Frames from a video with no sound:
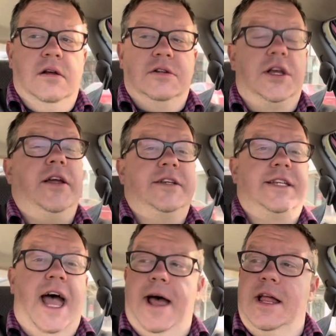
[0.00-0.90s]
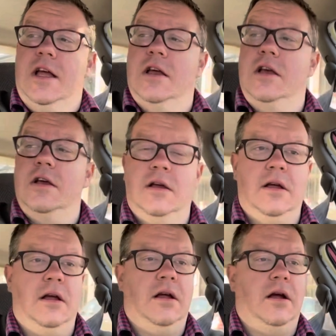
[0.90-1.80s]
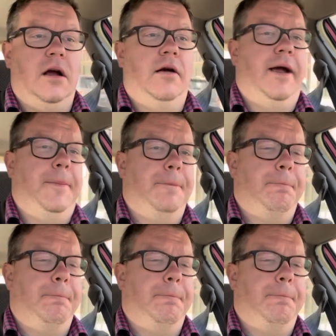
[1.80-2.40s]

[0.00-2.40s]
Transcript: So there's that. All right.